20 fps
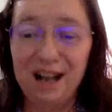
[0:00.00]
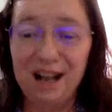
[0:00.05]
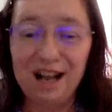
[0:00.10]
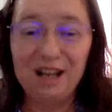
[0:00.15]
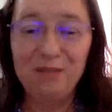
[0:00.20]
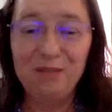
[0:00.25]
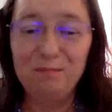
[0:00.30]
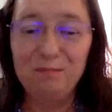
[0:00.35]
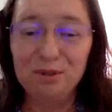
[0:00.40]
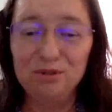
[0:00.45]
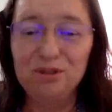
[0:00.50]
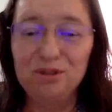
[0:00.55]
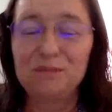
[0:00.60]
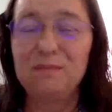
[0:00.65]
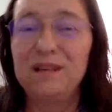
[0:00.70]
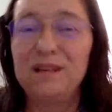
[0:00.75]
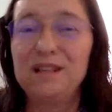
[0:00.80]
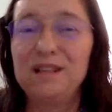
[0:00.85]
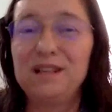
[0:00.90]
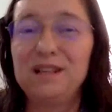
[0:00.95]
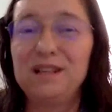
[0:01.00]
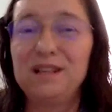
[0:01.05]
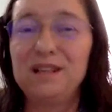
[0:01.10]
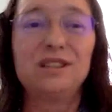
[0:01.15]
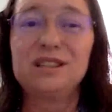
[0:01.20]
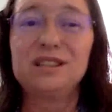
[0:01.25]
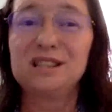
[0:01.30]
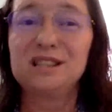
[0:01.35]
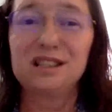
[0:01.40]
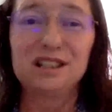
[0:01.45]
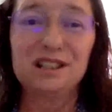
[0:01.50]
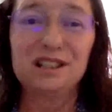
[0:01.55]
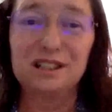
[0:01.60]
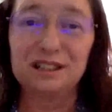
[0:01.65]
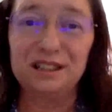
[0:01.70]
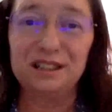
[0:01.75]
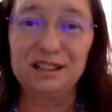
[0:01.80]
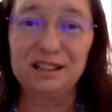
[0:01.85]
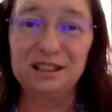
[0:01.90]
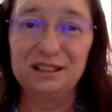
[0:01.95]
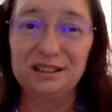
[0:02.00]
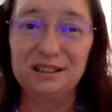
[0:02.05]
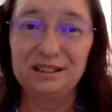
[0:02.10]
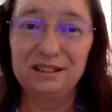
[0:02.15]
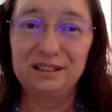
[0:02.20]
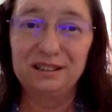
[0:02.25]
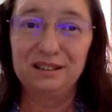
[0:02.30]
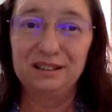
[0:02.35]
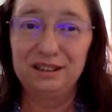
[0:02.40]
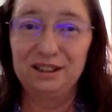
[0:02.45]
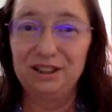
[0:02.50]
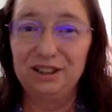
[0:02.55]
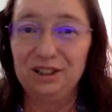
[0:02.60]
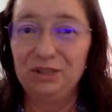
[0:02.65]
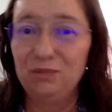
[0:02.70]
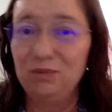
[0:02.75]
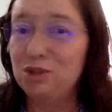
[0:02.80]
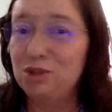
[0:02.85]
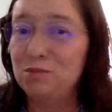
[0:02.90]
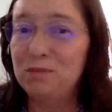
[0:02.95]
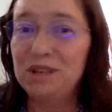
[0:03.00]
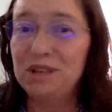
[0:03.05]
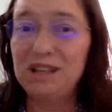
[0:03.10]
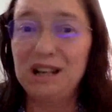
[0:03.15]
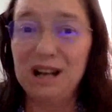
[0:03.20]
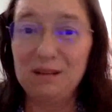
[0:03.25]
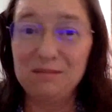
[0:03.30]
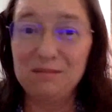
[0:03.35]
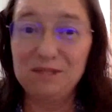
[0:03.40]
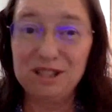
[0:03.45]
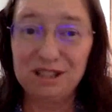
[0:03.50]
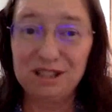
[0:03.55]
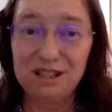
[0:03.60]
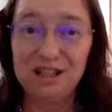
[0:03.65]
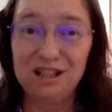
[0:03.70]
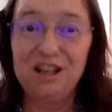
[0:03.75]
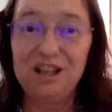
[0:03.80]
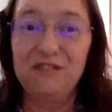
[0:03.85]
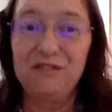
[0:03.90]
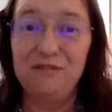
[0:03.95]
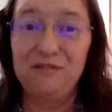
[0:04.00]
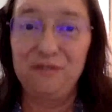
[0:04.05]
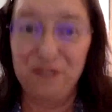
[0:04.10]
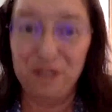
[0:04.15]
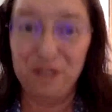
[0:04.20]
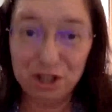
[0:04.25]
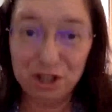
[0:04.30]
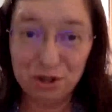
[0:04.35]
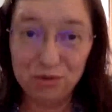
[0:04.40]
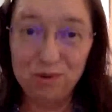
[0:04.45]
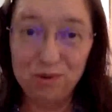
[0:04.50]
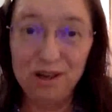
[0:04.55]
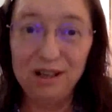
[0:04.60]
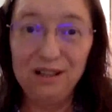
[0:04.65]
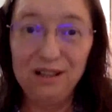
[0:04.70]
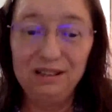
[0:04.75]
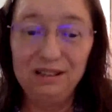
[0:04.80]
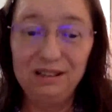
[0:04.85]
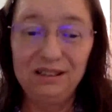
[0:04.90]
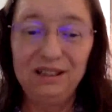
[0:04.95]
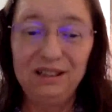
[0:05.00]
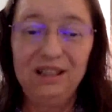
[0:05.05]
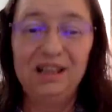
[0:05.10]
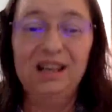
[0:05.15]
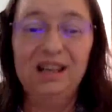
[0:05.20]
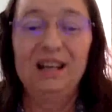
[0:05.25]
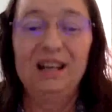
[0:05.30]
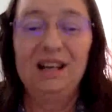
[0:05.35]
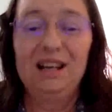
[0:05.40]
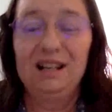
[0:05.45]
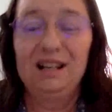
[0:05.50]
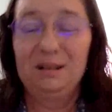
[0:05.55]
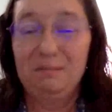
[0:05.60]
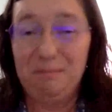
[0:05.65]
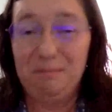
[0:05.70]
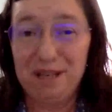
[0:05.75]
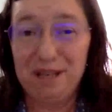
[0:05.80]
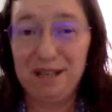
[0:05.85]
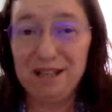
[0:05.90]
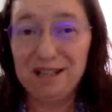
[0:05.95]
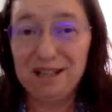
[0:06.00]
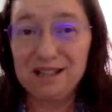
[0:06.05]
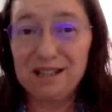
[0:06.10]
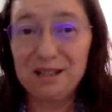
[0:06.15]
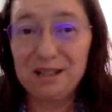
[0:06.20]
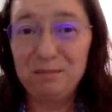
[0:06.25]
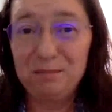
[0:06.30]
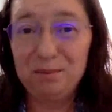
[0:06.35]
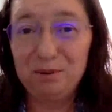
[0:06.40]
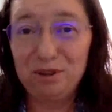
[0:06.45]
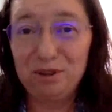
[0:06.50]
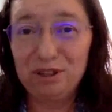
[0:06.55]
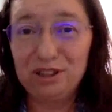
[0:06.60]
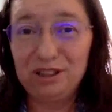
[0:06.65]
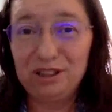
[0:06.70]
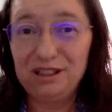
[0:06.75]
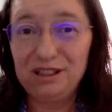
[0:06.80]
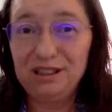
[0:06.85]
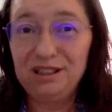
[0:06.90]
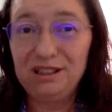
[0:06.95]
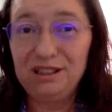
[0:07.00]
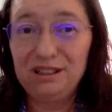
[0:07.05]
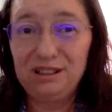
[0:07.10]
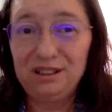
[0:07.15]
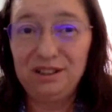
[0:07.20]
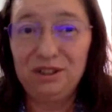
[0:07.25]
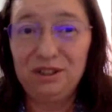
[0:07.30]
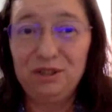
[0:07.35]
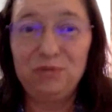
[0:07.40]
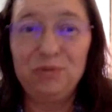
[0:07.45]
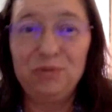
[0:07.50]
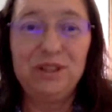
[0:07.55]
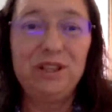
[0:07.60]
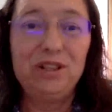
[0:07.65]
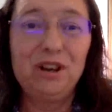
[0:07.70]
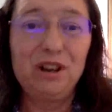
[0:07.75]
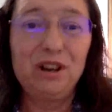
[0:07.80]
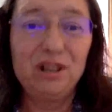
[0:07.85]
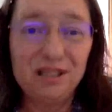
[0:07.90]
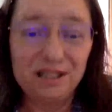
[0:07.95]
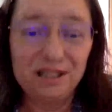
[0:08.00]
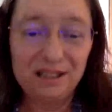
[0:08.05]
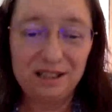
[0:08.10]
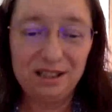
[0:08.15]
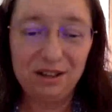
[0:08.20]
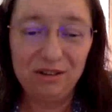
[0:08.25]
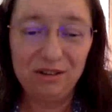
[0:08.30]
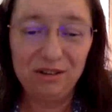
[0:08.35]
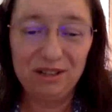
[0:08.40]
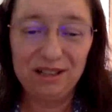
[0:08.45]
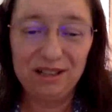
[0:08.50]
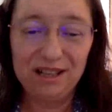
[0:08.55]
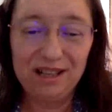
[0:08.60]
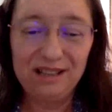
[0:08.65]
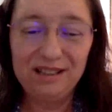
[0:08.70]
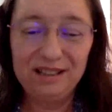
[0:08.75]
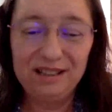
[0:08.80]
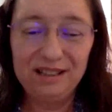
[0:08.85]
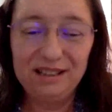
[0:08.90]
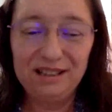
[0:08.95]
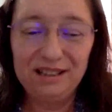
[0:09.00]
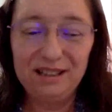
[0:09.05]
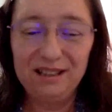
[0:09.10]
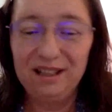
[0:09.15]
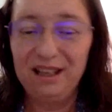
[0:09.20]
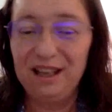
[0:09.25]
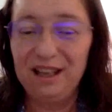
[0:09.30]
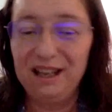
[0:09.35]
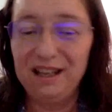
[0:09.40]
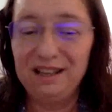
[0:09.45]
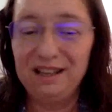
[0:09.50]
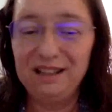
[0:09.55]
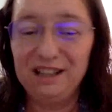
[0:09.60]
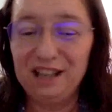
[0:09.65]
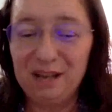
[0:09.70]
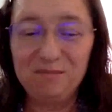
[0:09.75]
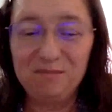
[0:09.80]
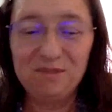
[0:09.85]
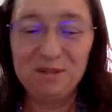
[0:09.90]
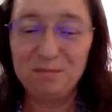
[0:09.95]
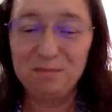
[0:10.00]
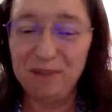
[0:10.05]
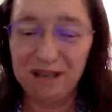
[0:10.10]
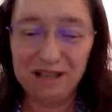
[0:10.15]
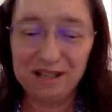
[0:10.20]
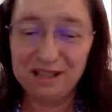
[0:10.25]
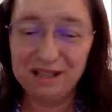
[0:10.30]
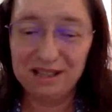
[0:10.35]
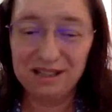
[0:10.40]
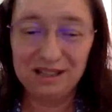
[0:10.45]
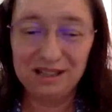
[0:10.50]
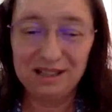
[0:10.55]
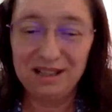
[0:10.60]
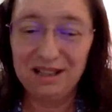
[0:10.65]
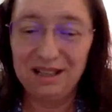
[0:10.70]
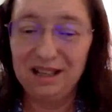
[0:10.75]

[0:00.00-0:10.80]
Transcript: I boost my students' learning, which becomes visual, peer supported, curiosity oriented, and game based.